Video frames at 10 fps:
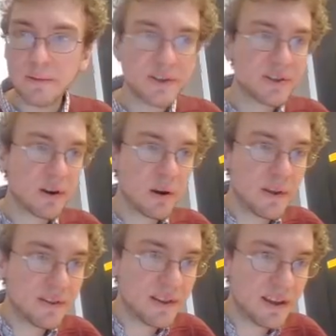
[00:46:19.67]
If we start
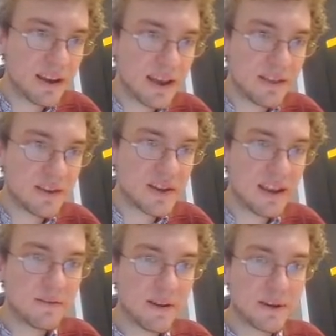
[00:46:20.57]
with, again, this
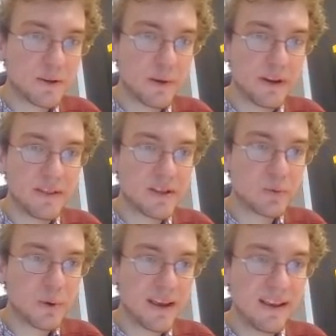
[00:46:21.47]
gain factor written
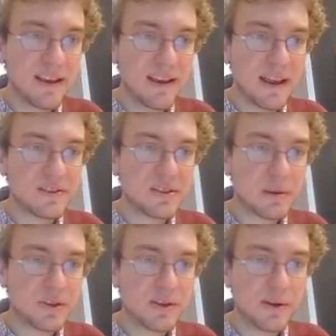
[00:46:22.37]
this way and
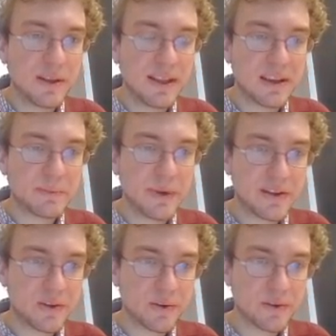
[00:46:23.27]
substitute in the
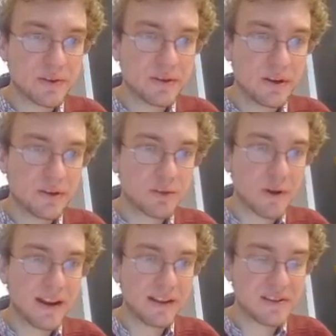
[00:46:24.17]
exponentials, just
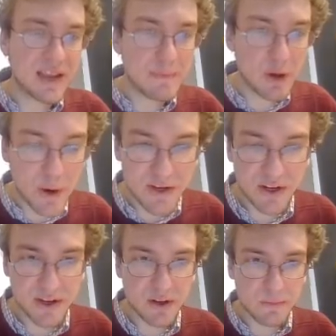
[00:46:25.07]
writing the same
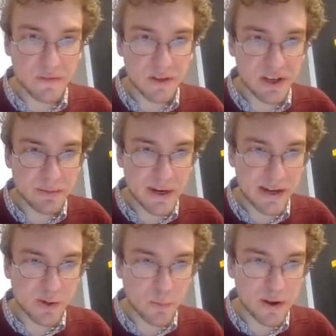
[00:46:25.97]
equation in terms of these
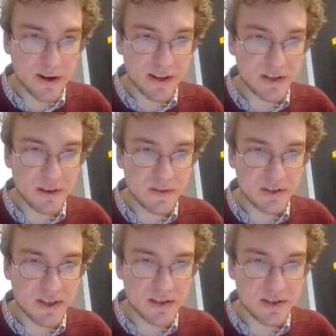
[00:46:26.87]
exponential quantities gives
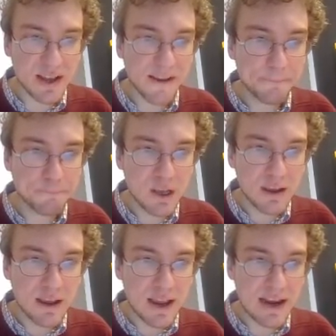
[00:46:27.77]
us this thing.
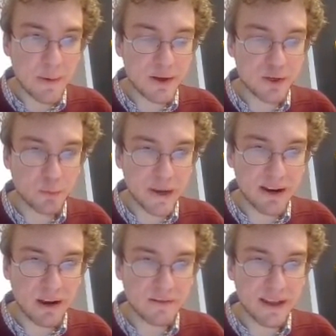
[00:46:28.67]
And now I just
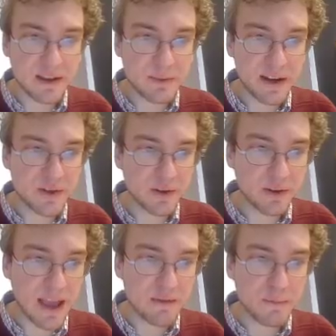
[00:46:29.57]
read off the
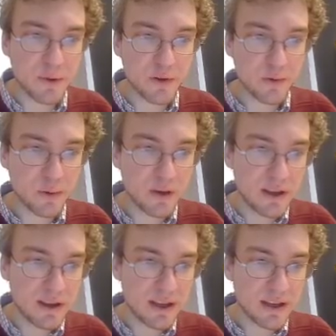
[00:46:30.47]
exponential. F mu nu
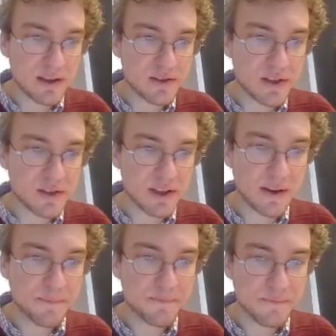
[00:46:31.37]
is this thing.